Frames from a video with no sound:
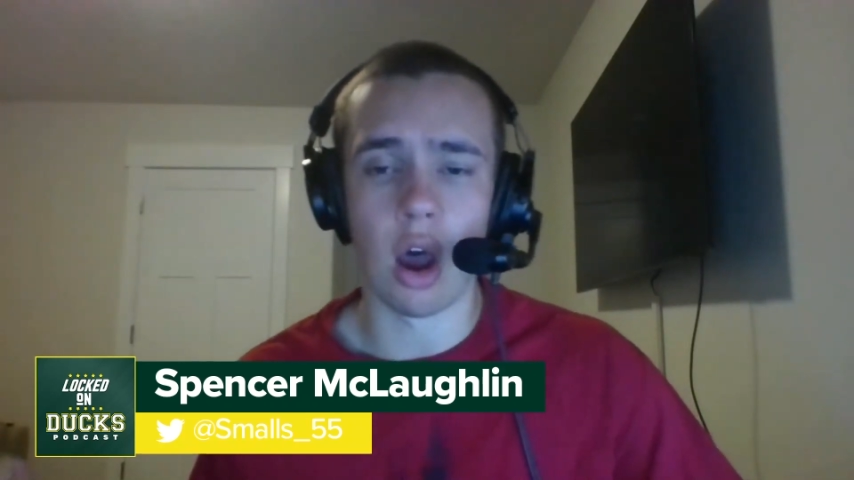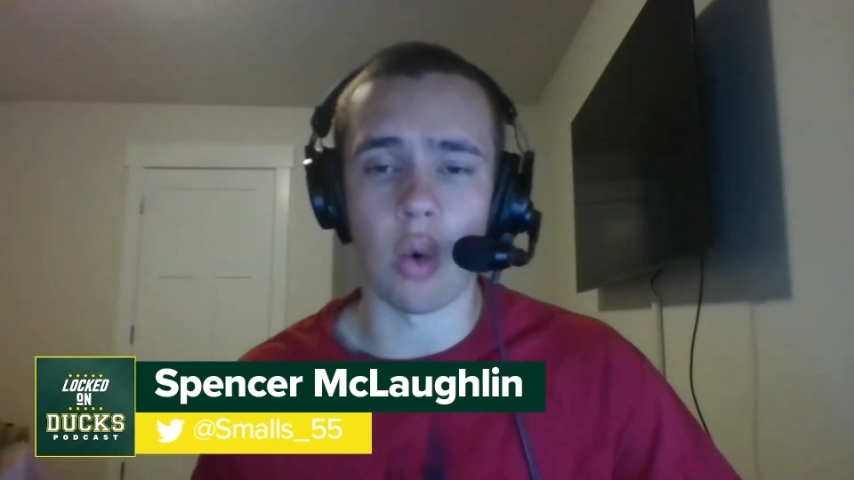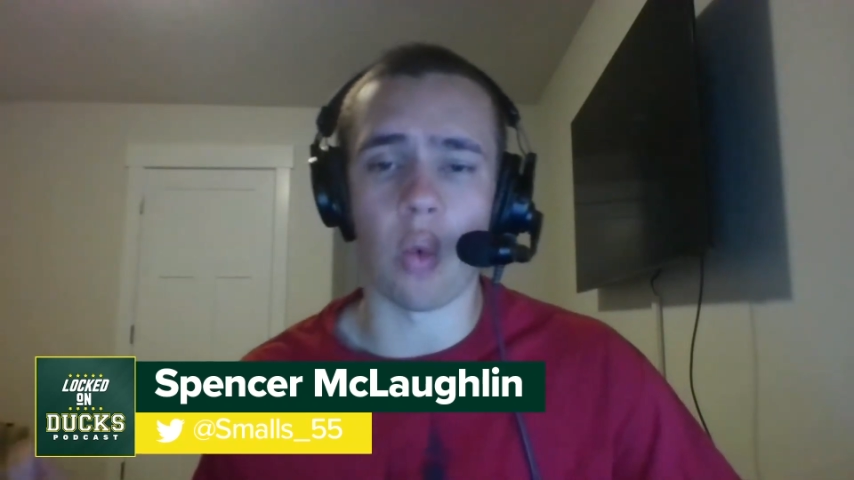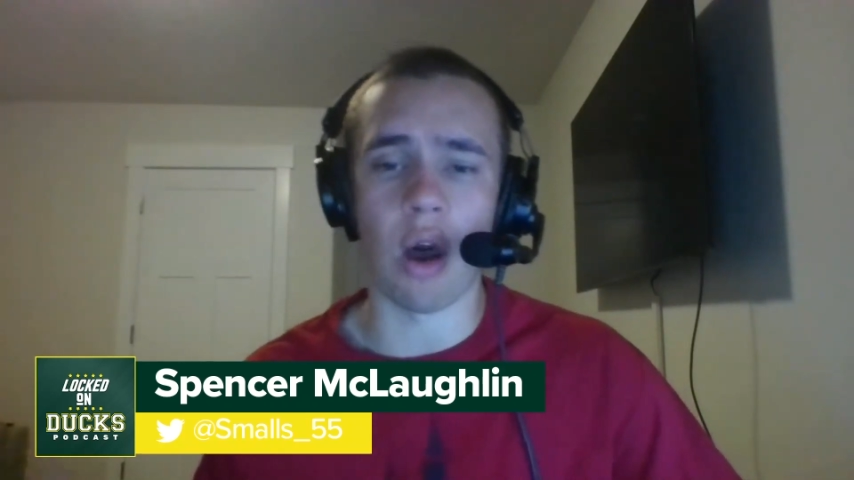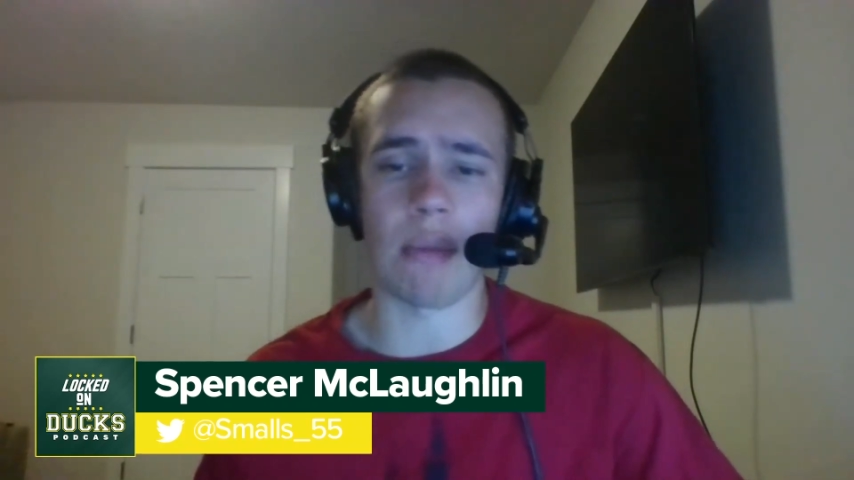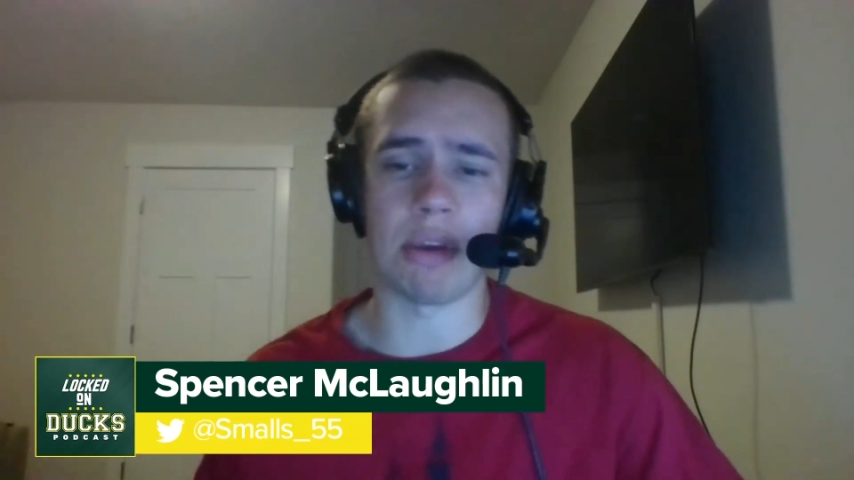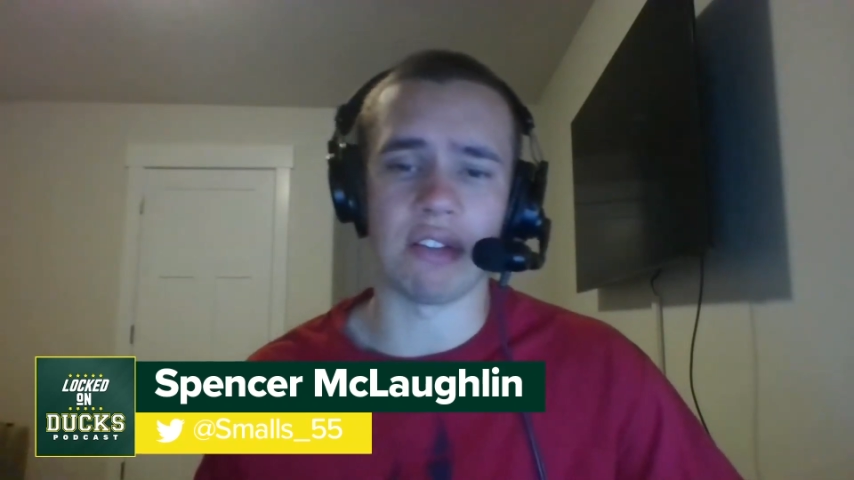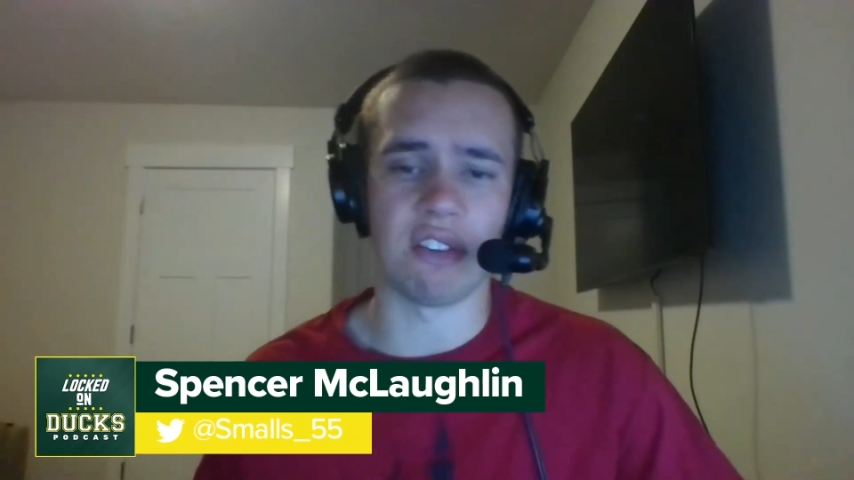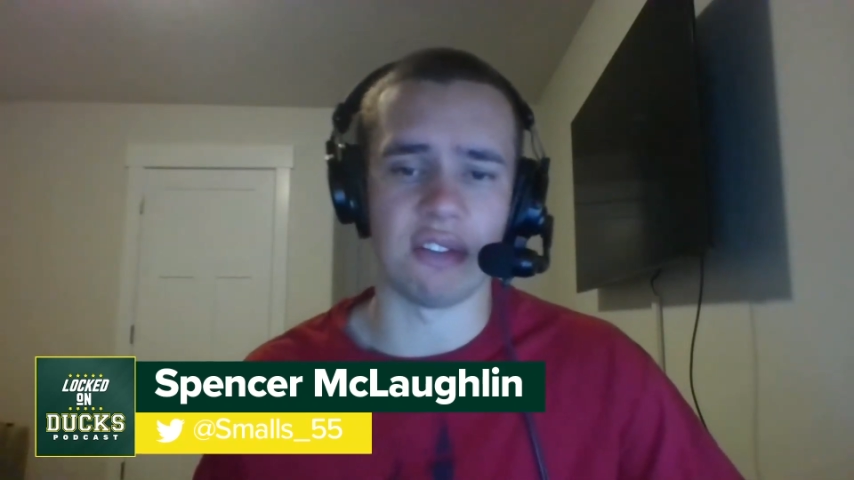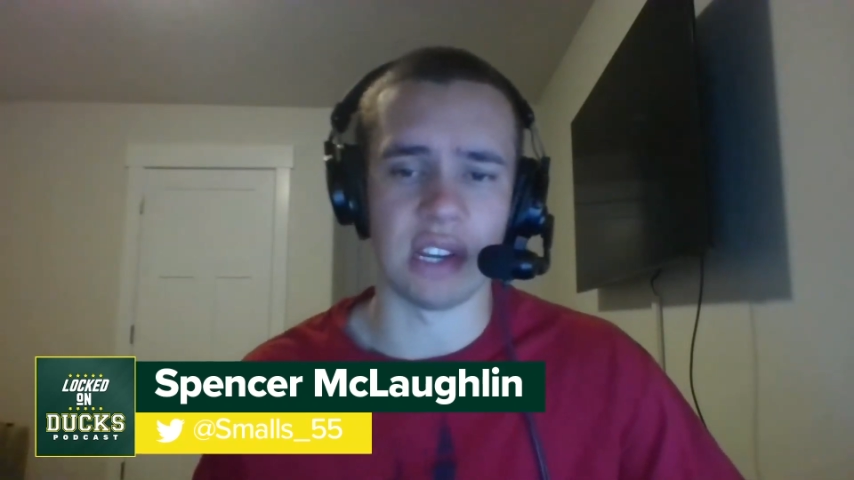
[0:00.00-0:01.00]
a
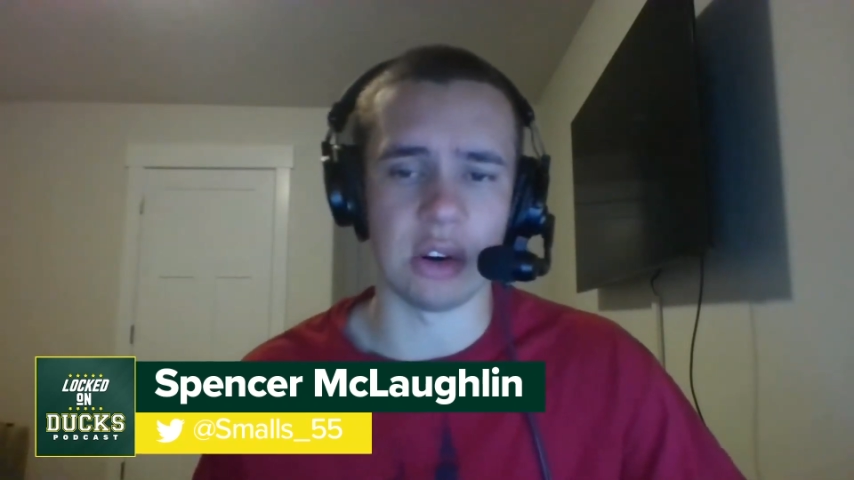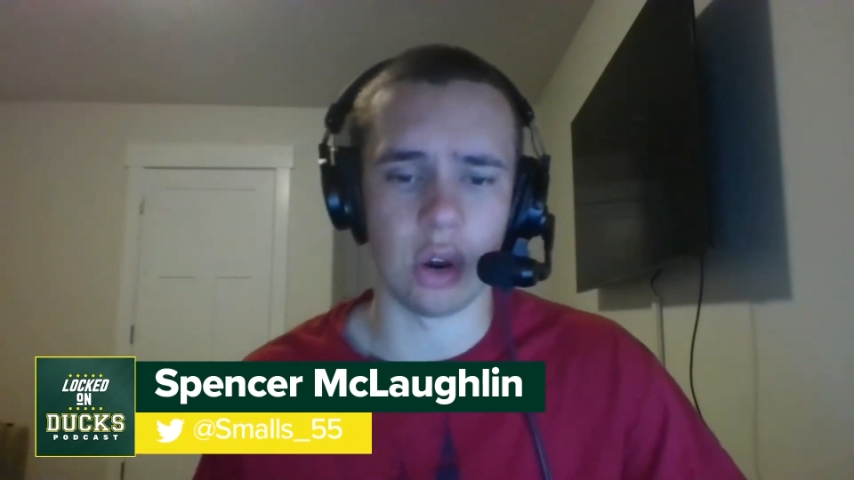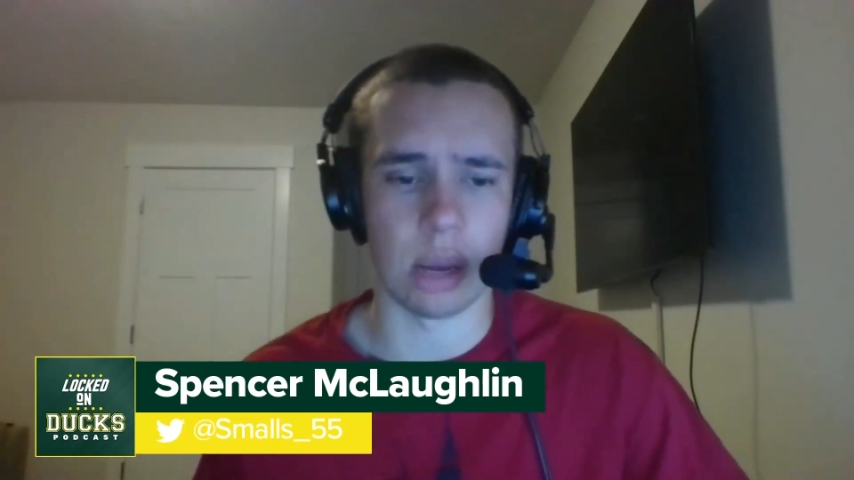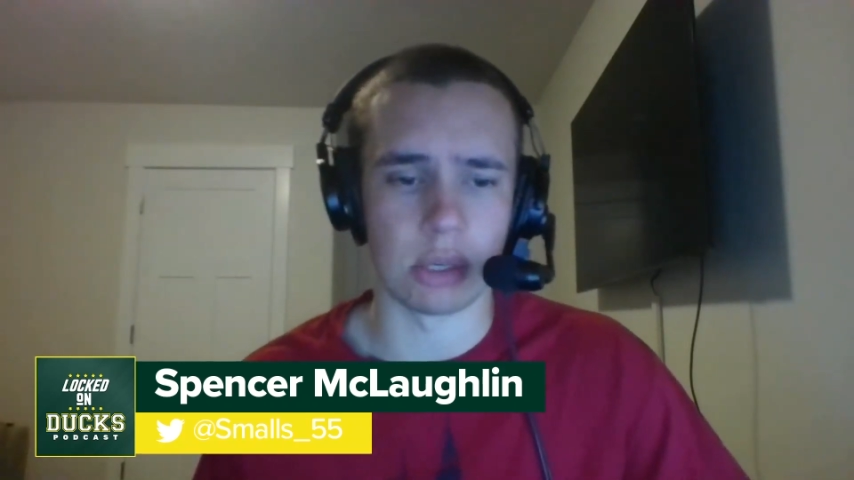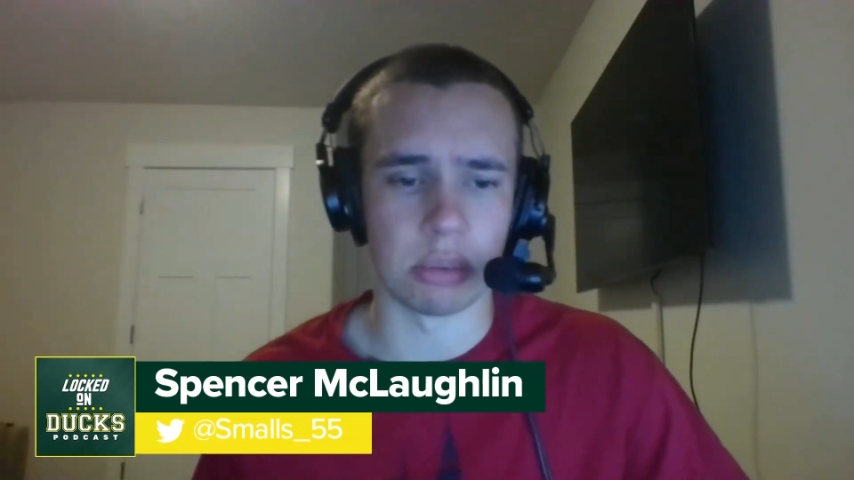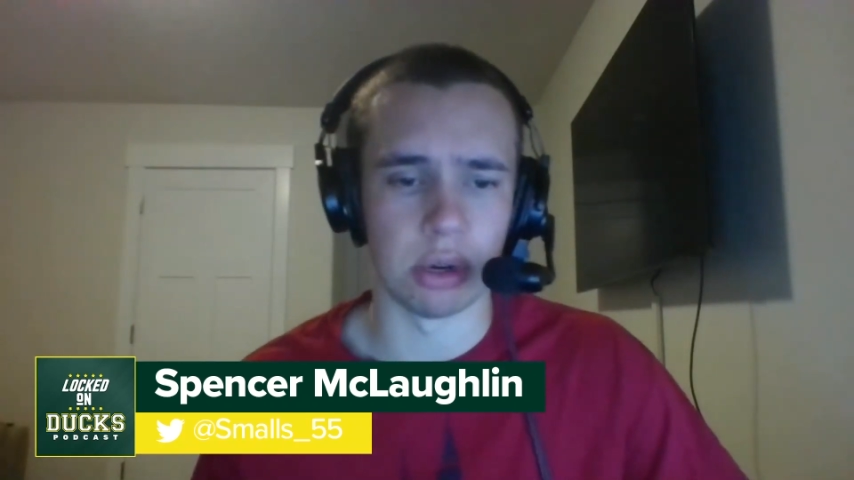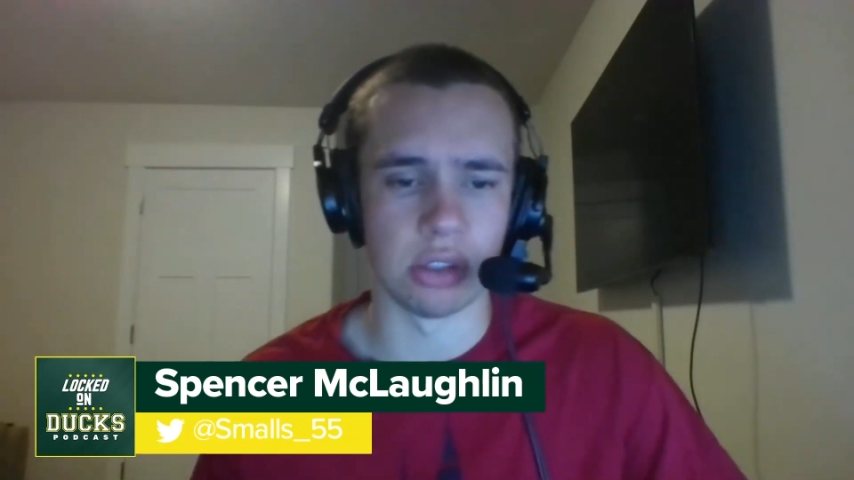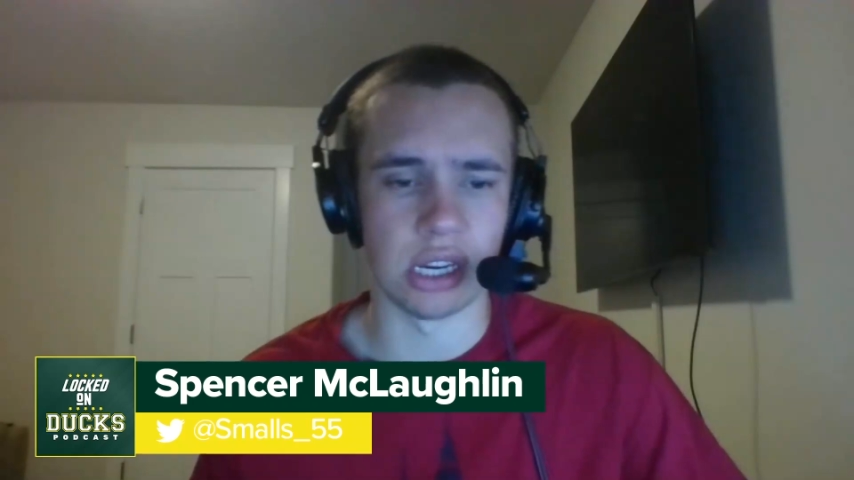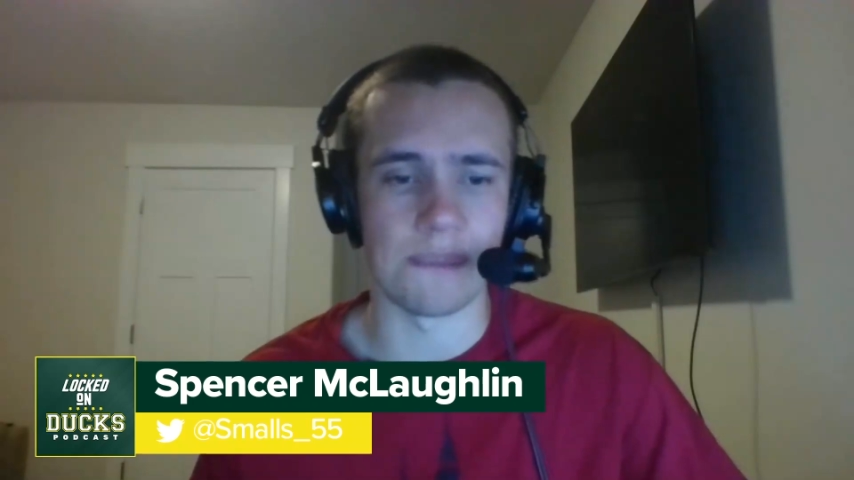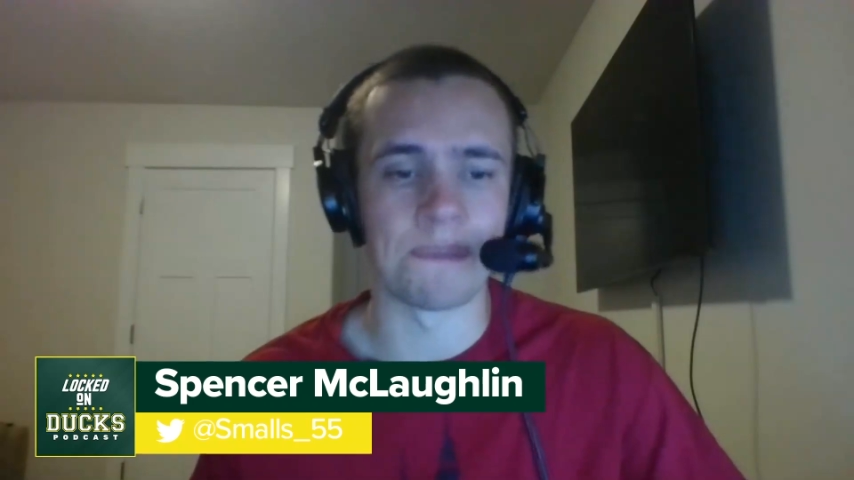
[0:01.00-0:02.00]
whopping 15 grams of
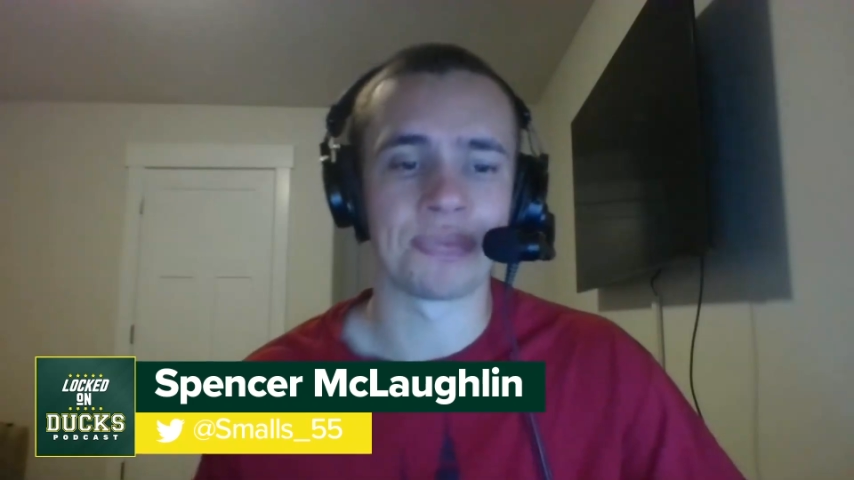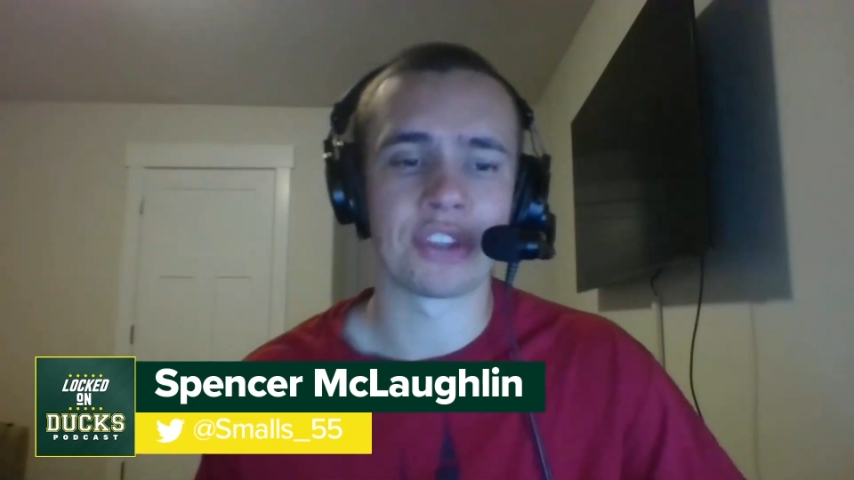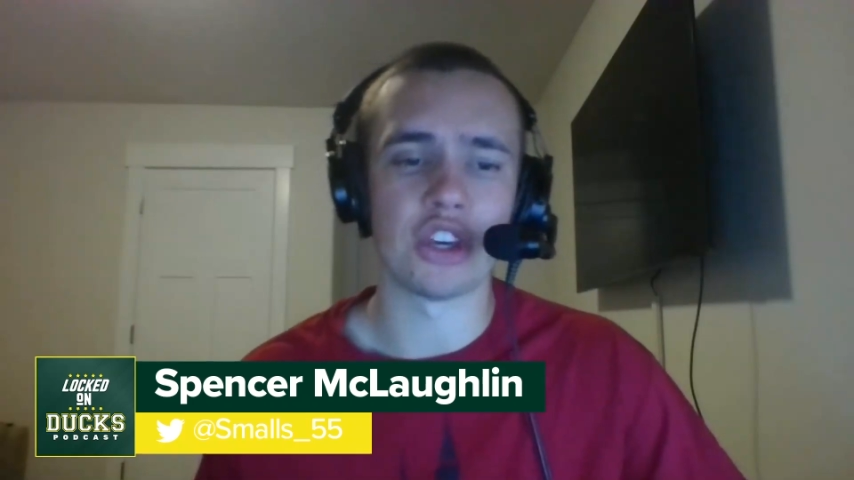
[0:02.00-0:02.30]
protein.